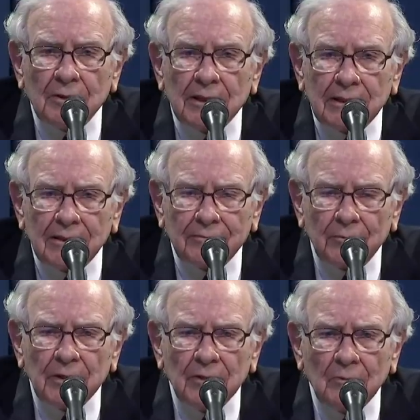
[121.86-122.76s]
when I get it
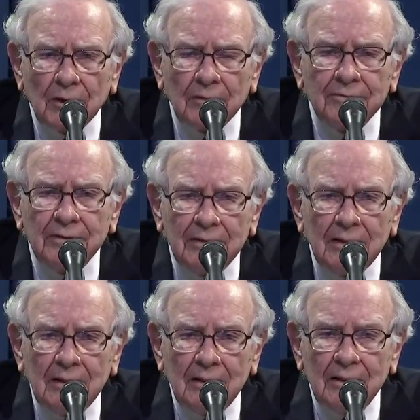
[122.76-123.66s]
from either one of
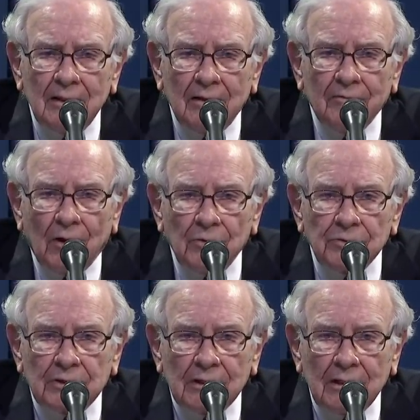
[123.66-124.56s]

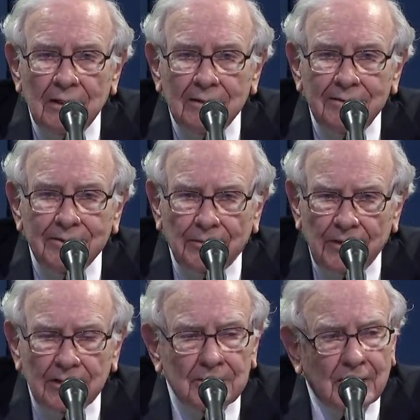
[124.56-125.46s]
those. So
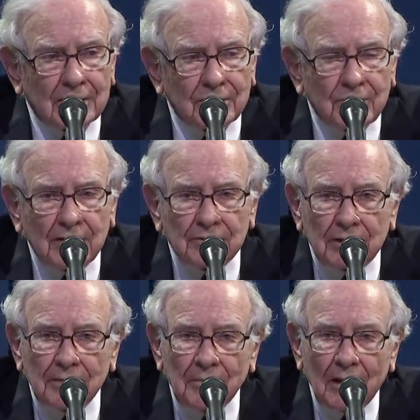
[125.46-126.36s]
thank you, Dr.
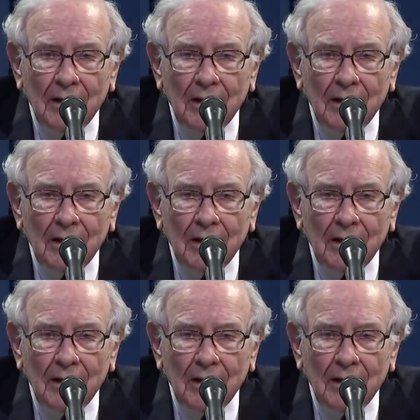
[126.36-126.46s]
Fauci.